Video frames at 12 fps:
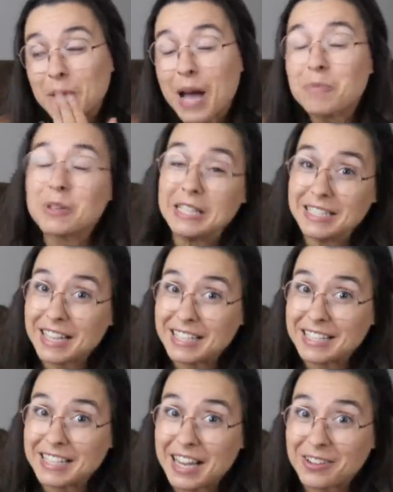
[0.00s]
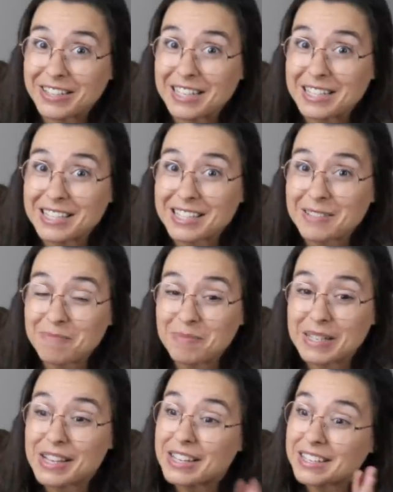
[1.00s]
I'm really excited to see how it ends
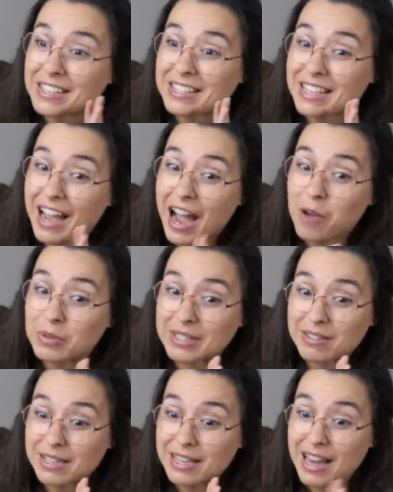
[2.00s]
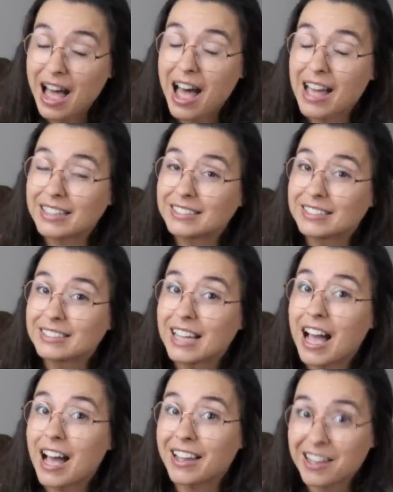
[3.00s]
because I was not
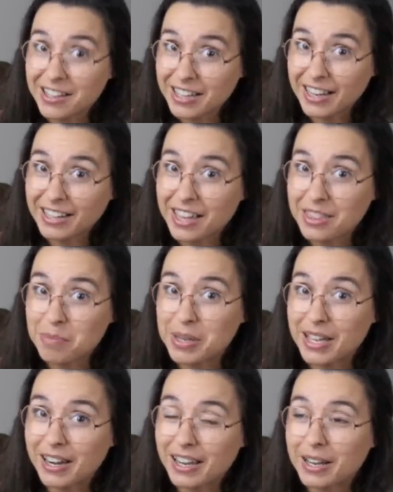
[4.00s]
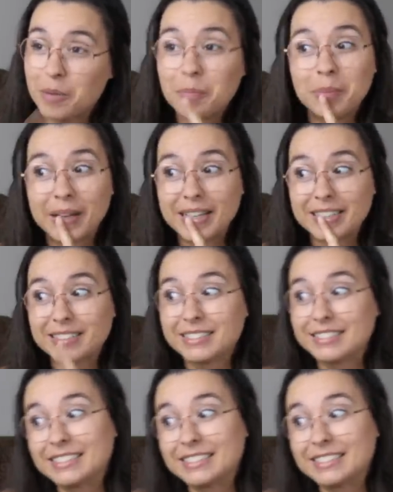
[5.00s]
high on it at the beginning, but